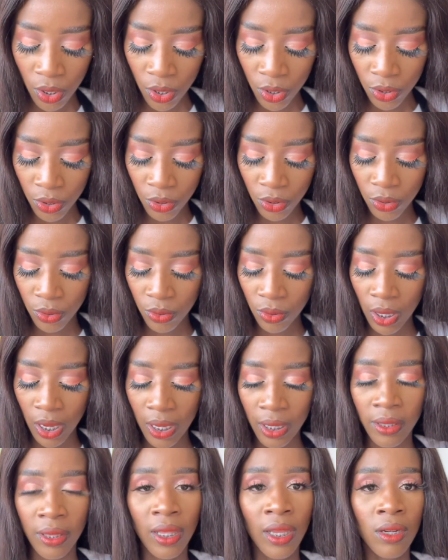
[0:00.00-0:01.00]
you
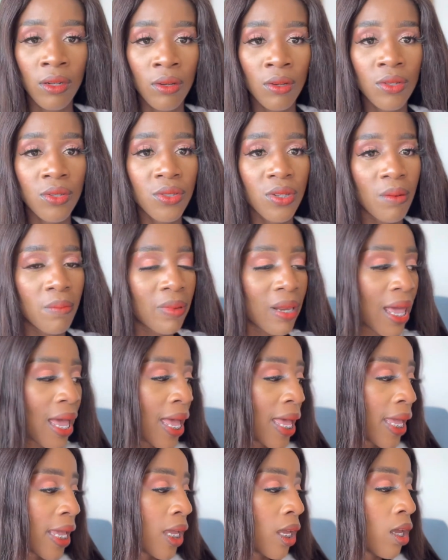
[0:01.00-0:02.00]
are then going to
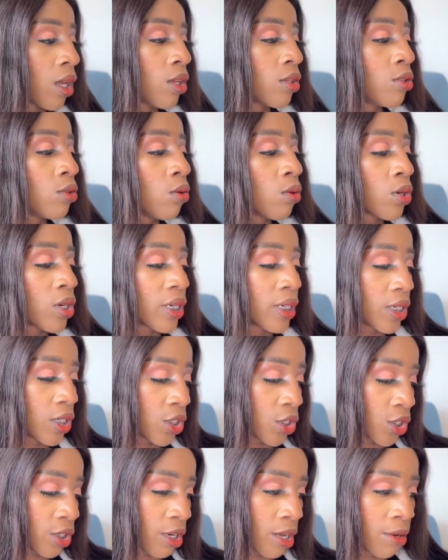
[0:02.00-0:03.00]
apply your
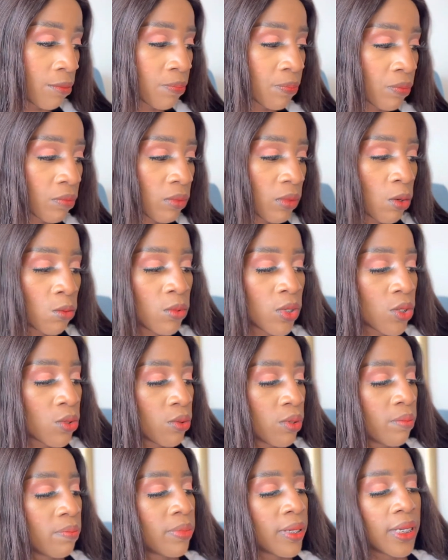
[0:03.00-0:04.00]
conditioner, which
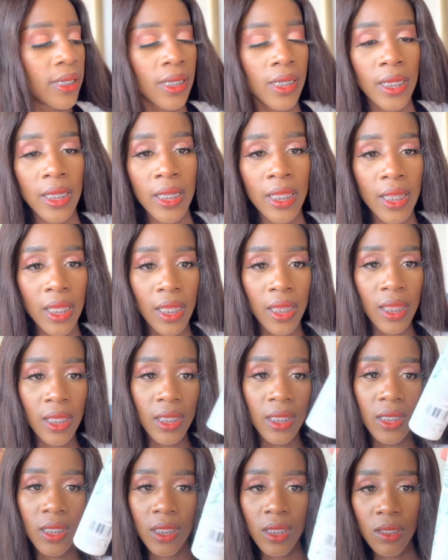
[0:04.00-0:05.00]
would be either
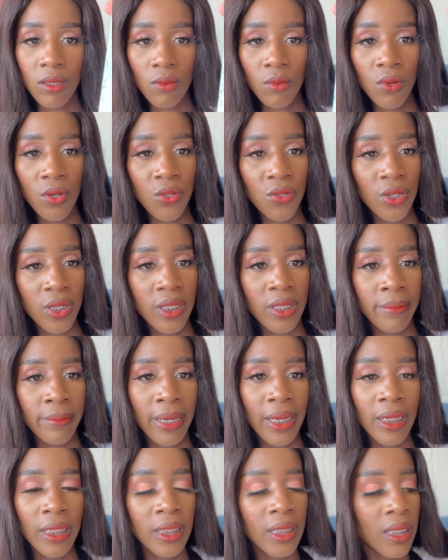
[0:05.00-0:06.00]
this or
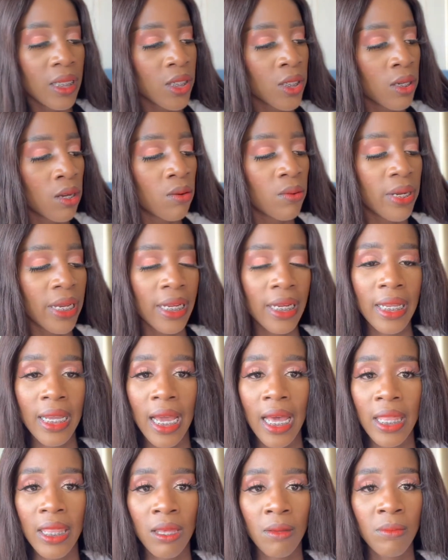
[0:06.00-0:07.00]
Tresemme conditioner or any
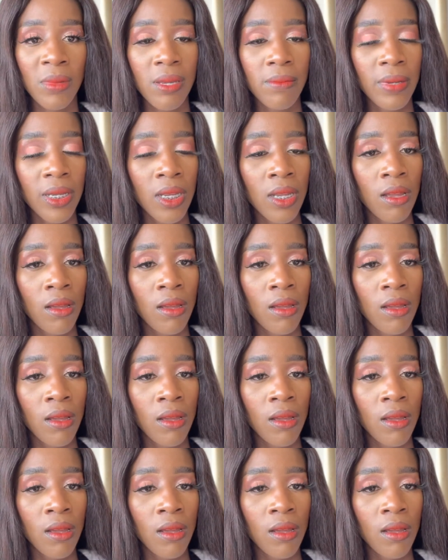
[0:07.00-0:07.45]
other maybe